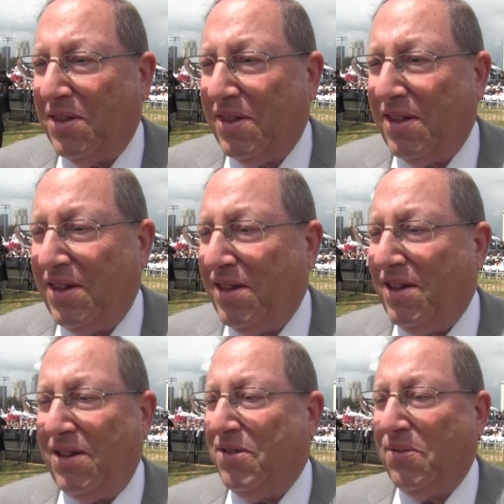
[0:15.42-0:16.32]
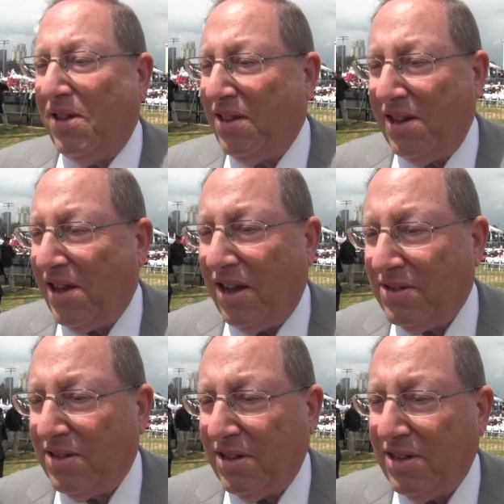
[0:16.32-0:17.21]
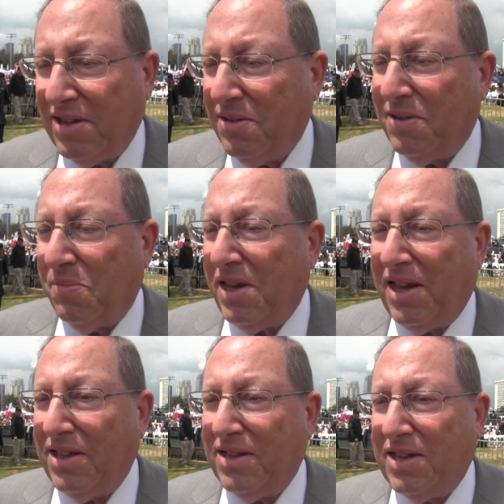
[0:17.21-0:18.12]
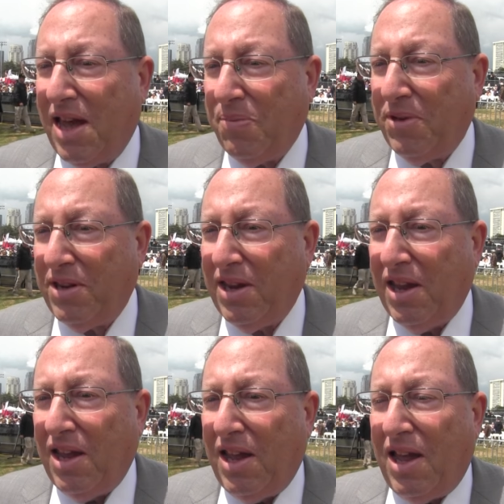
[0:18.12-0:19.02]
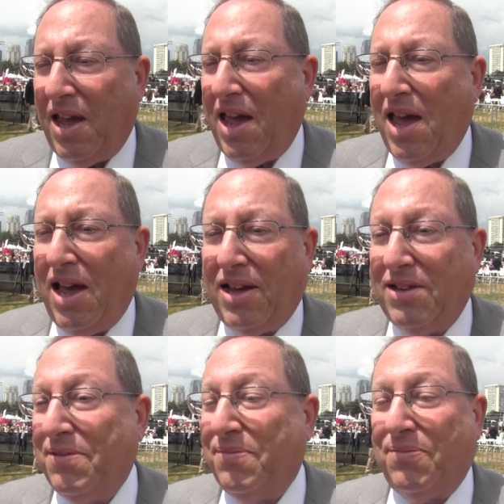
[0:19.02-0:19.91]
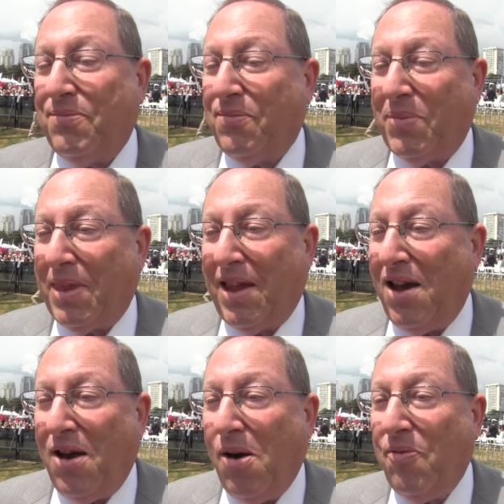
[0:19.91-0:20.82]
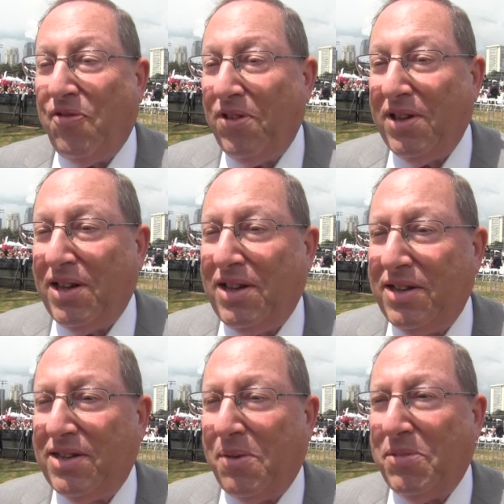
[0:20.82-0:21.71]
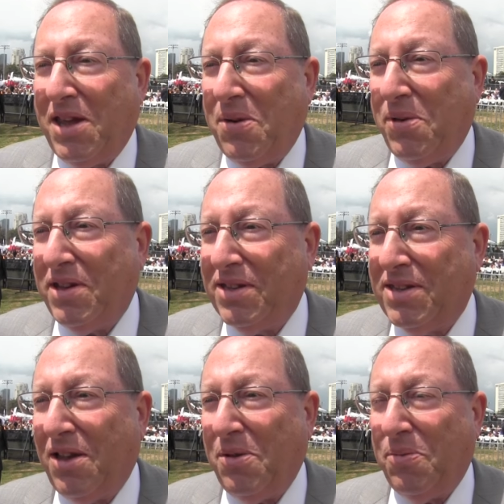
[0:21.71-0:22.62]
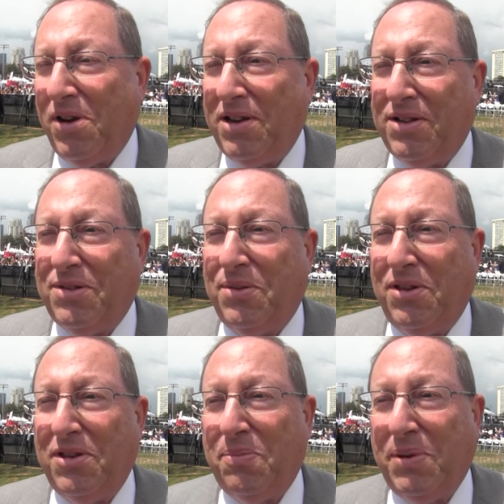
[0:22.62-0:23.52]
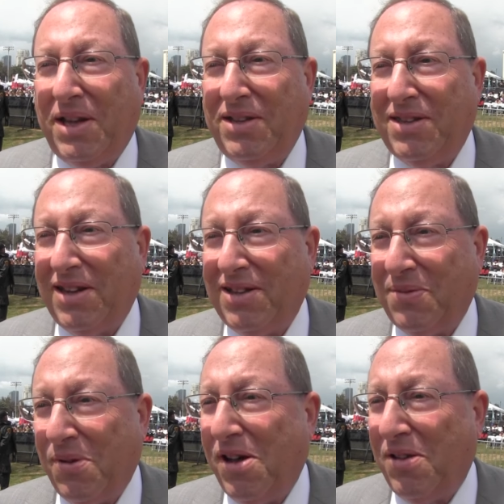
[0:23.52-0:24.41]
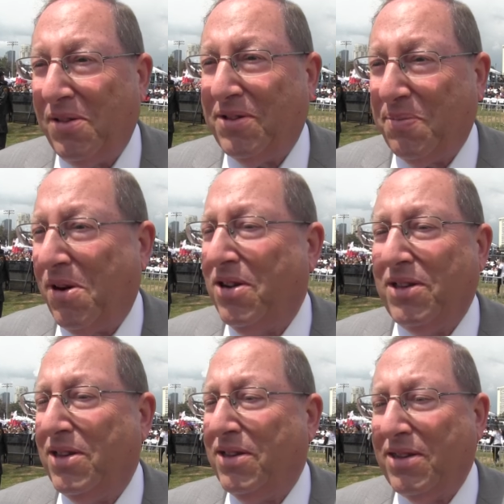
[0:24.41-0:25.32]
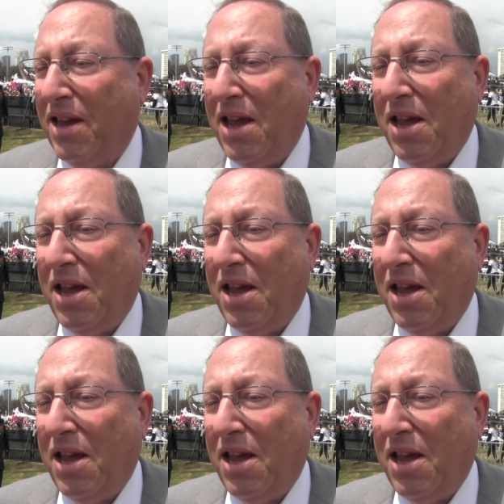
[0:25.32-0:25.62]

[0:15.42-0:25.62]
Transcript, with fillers: the Israeli Council and making this happen. And hopefully someday we can celebrate Israel at peace as well as part of this.